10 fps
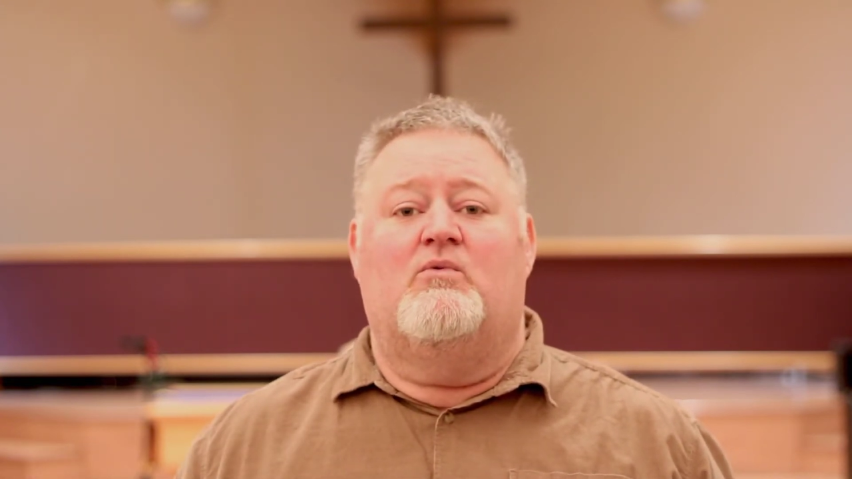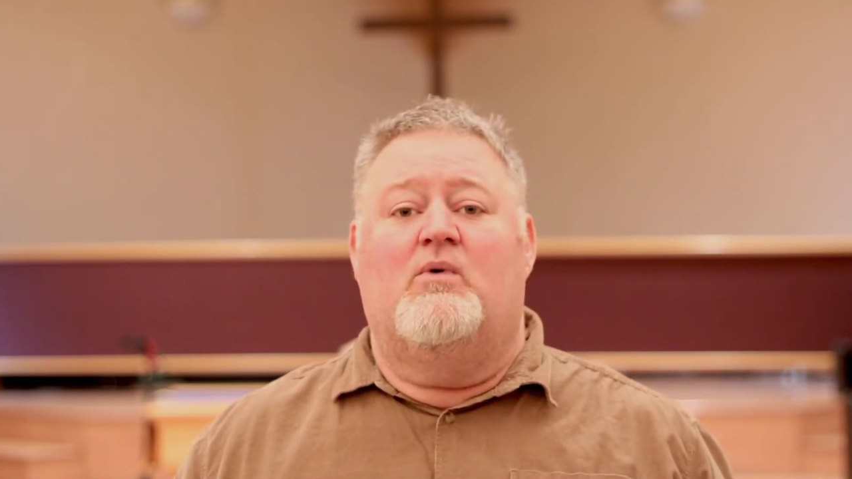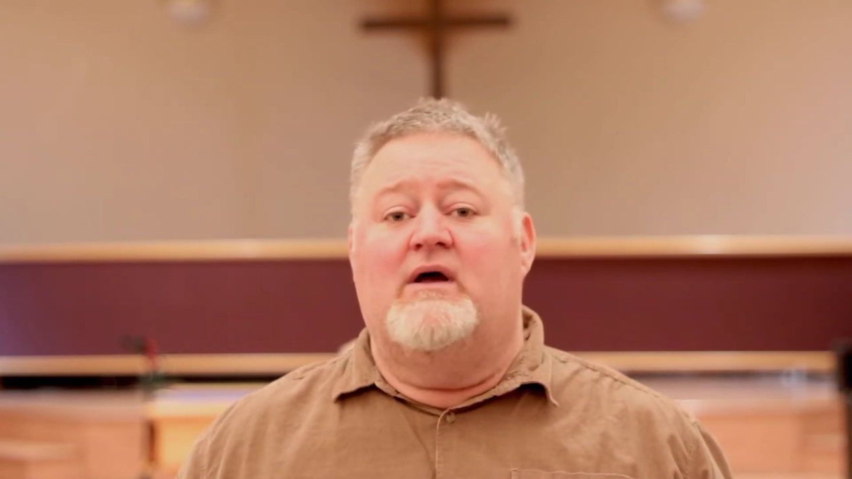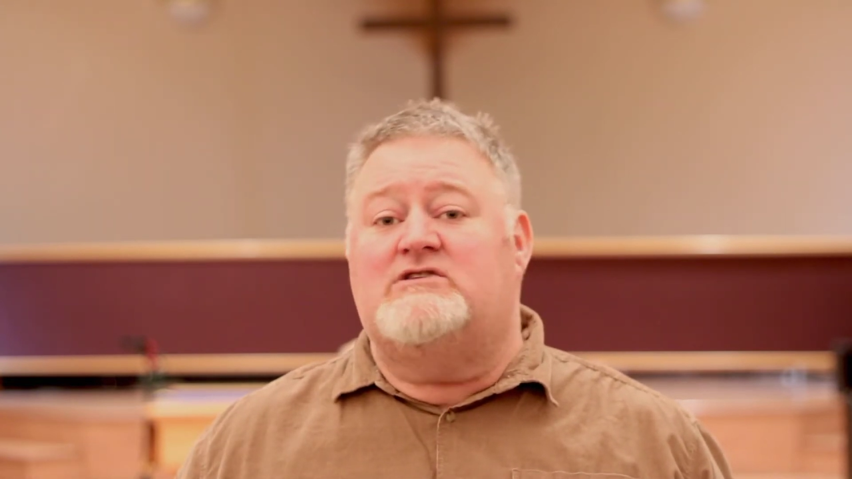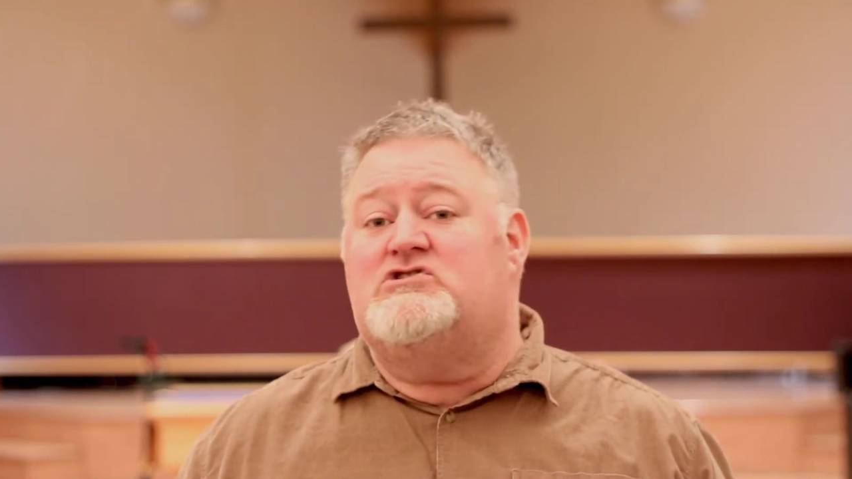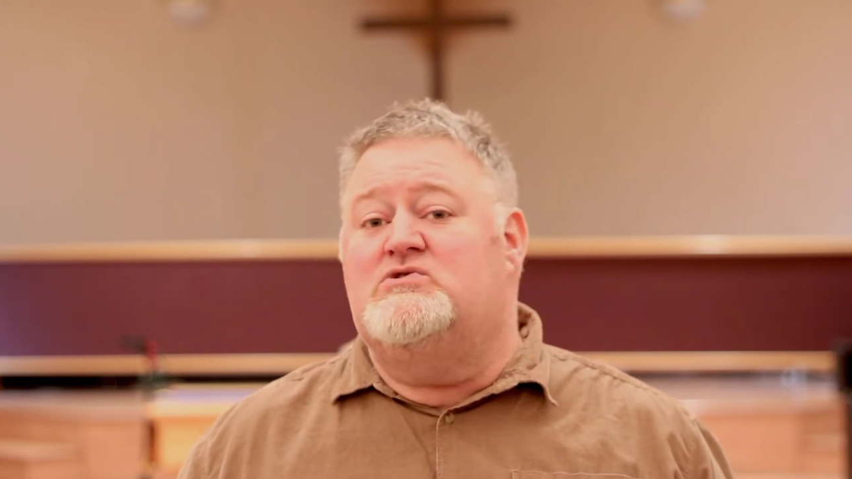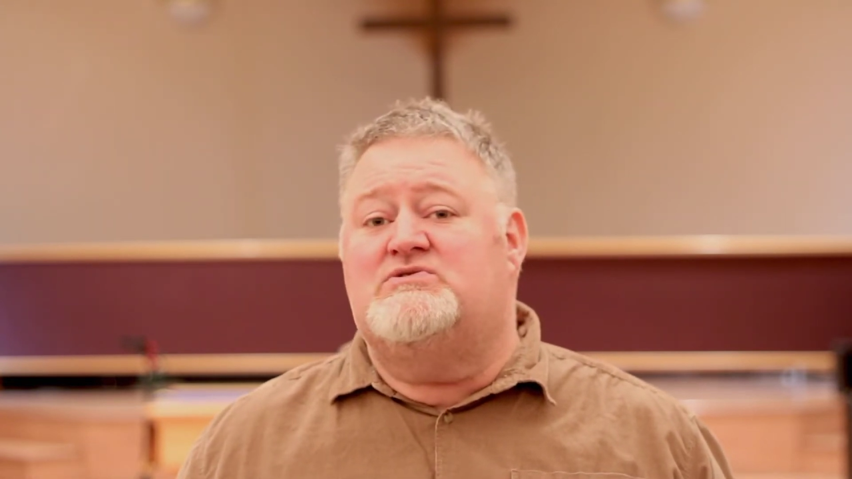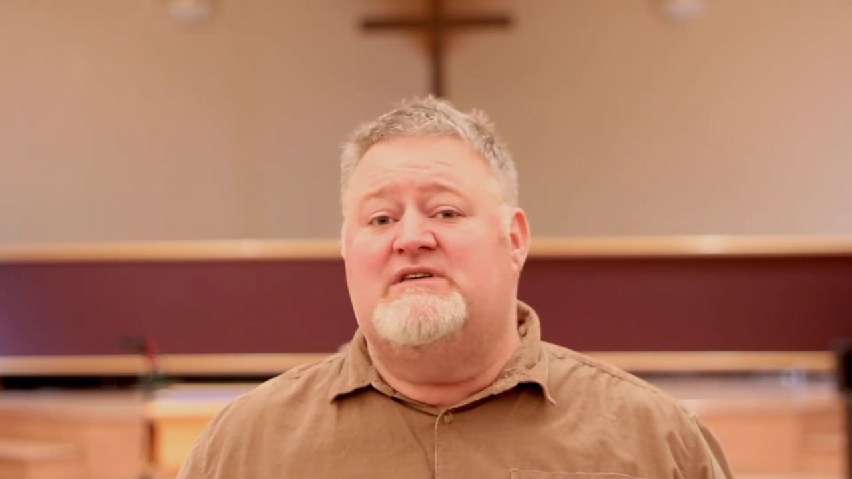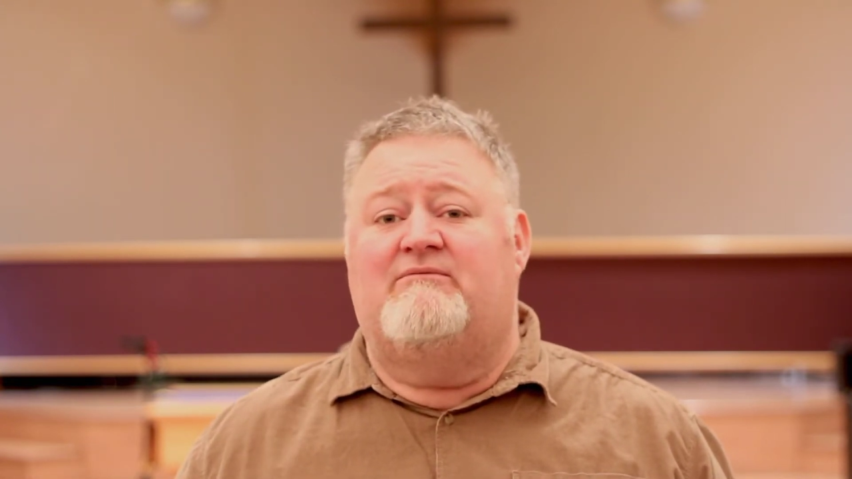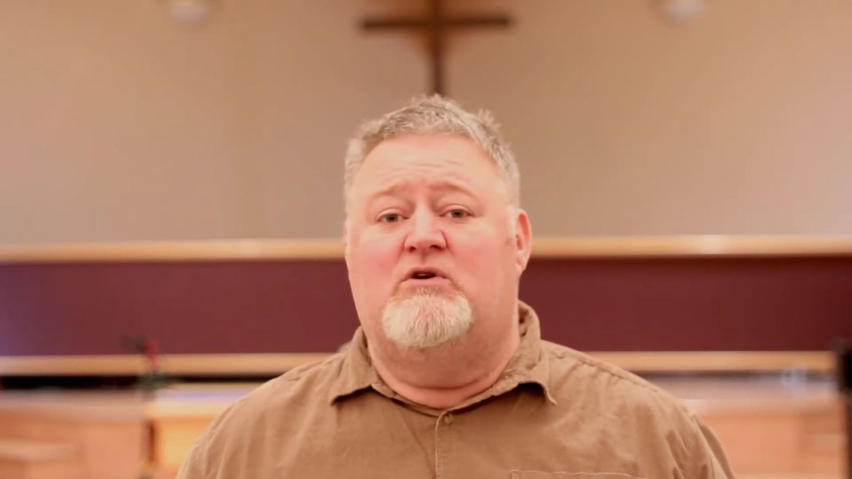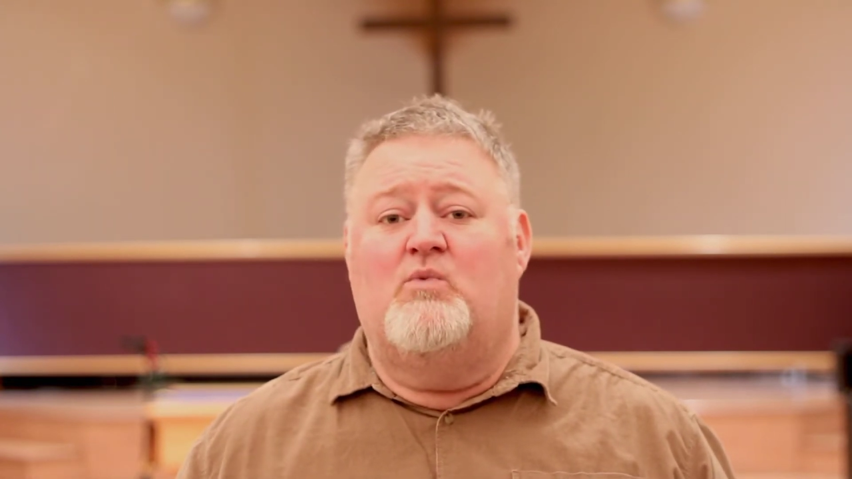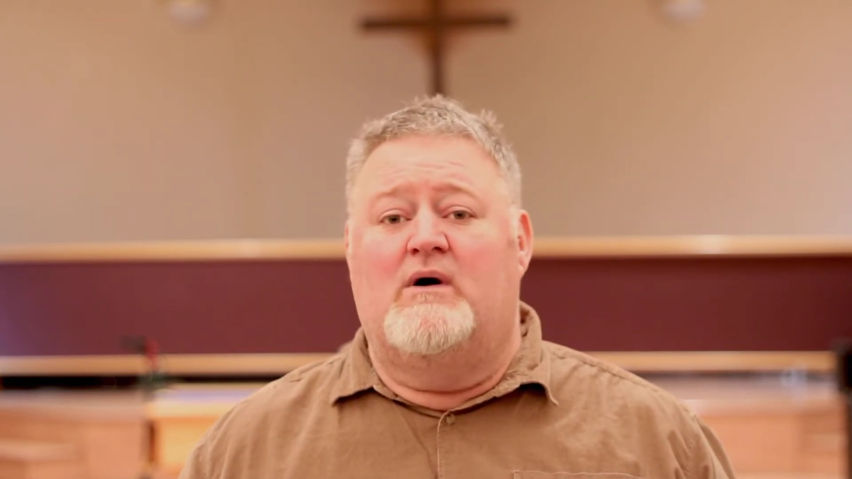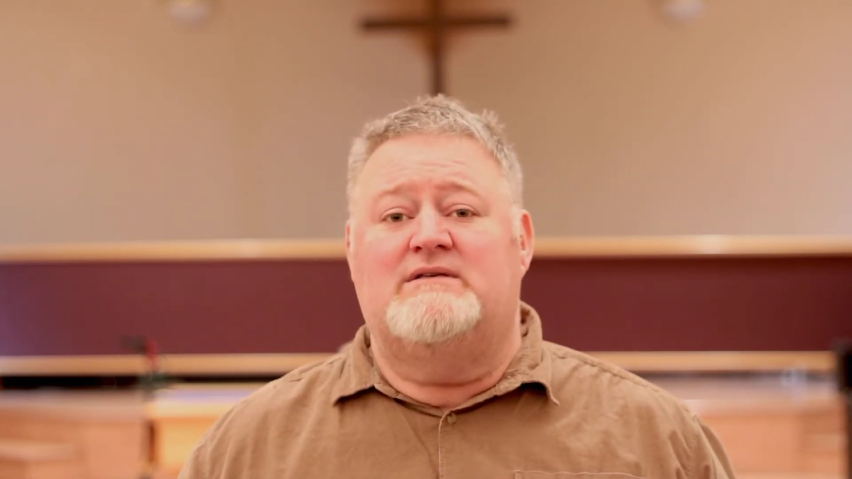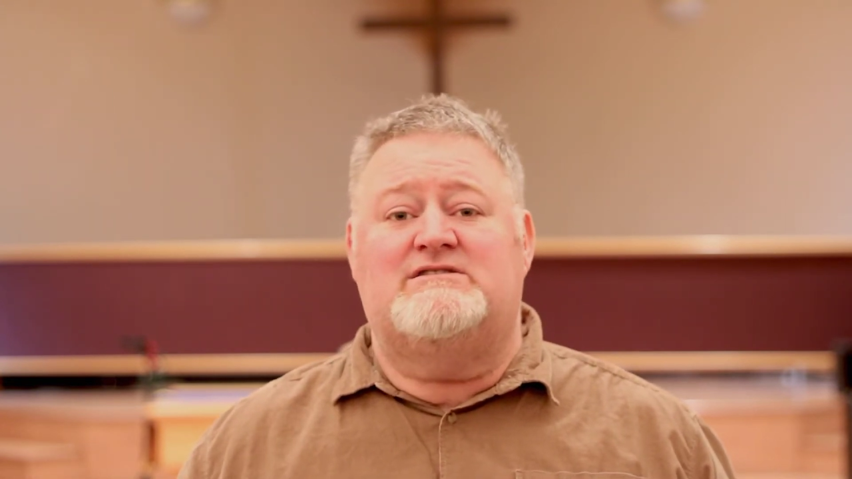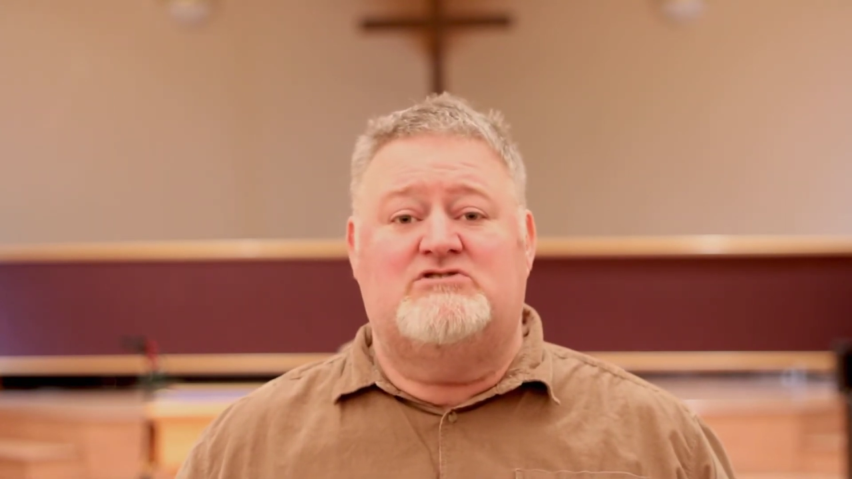We're at
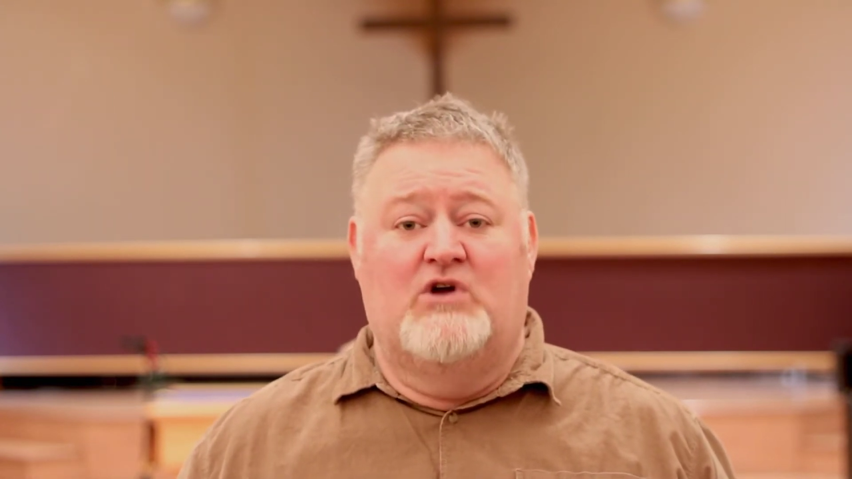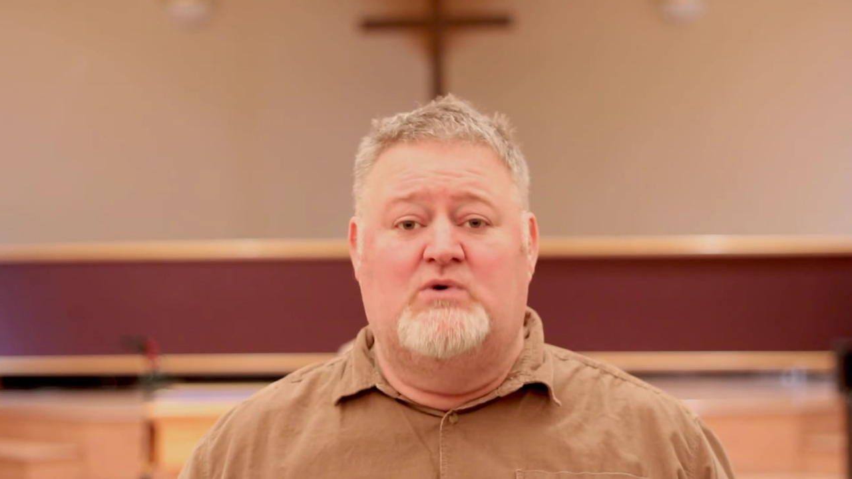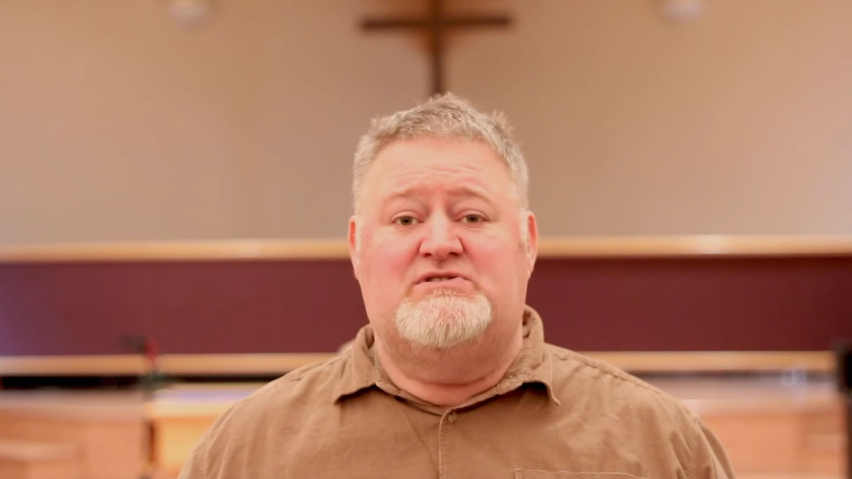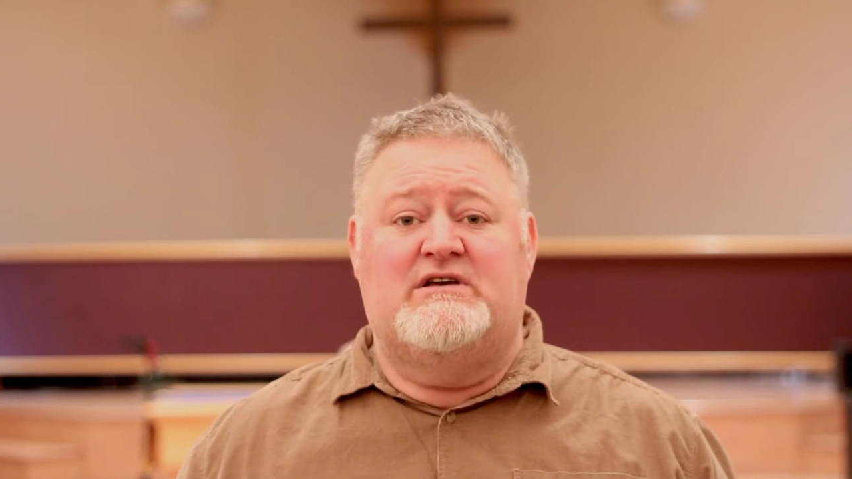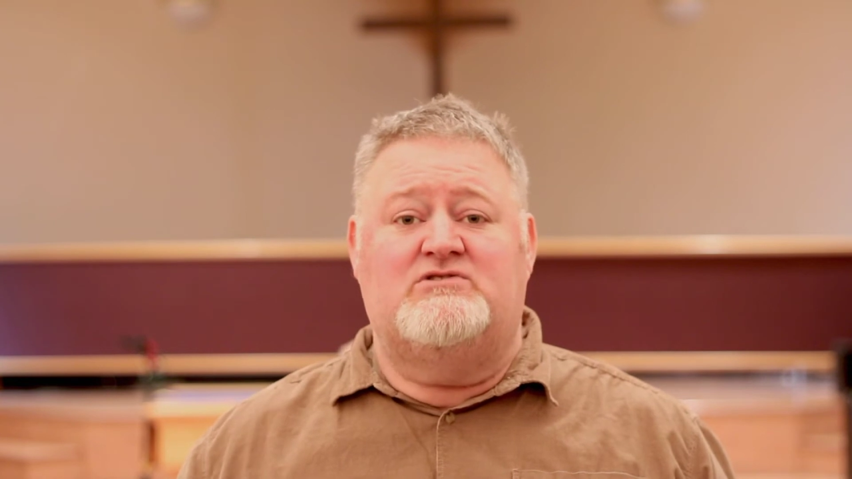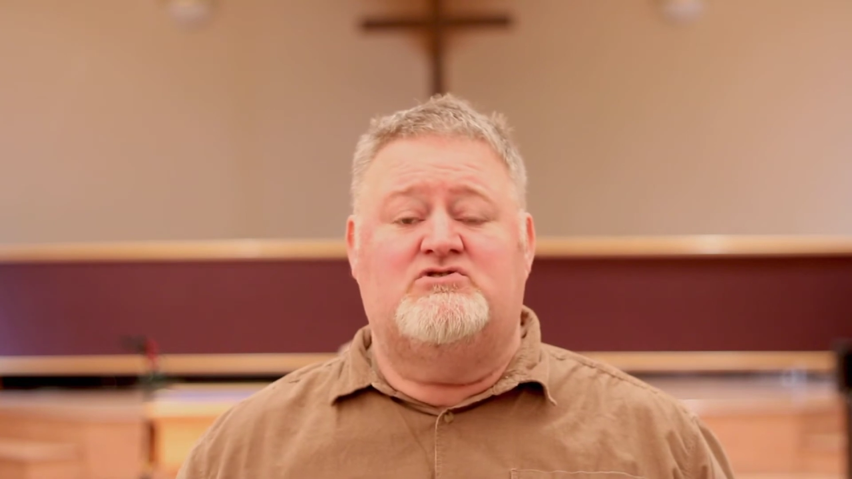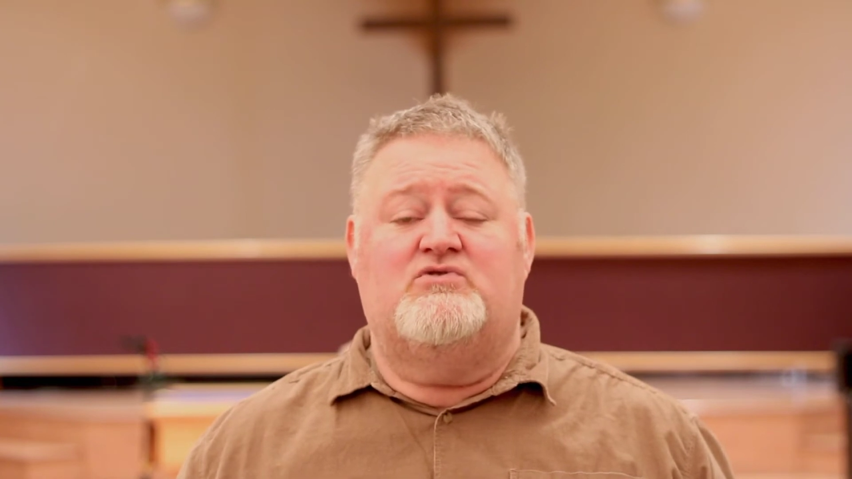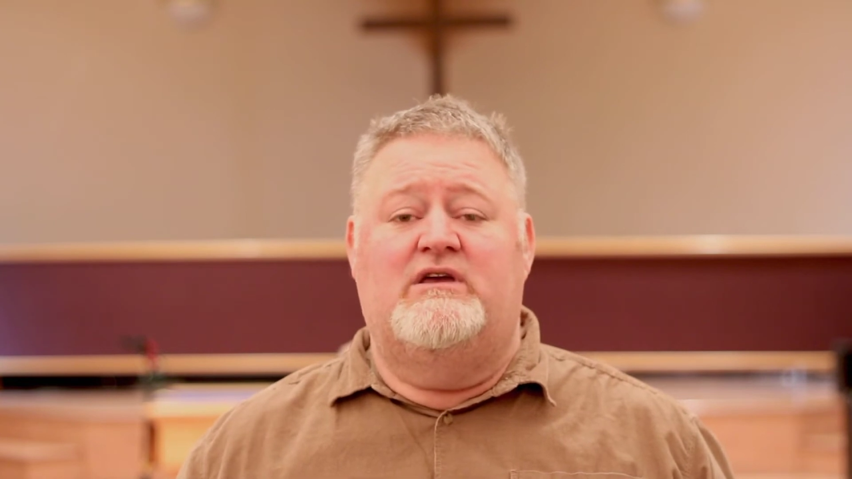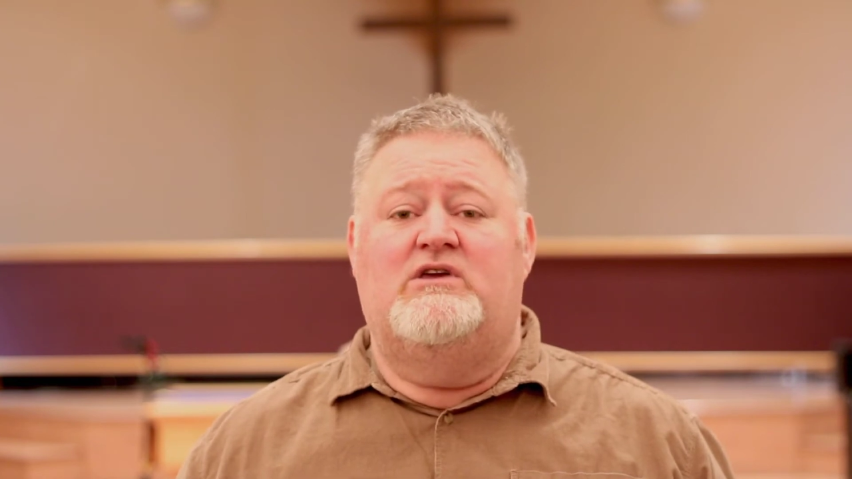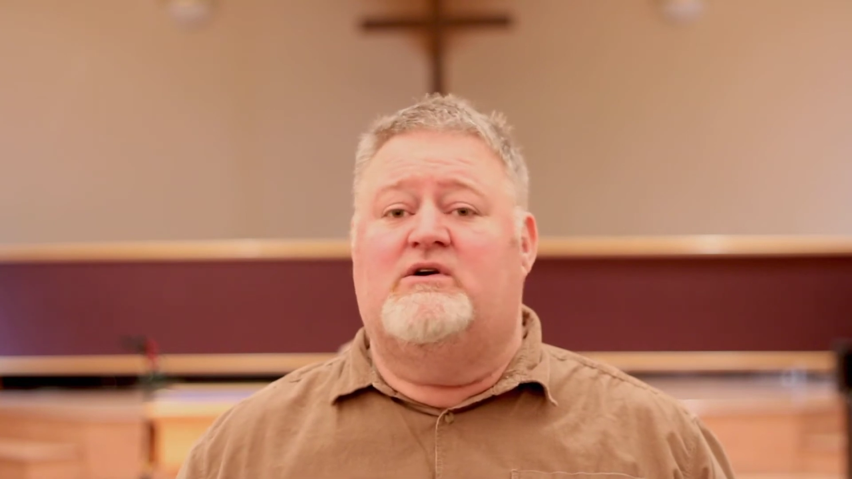271 Snowcell Street.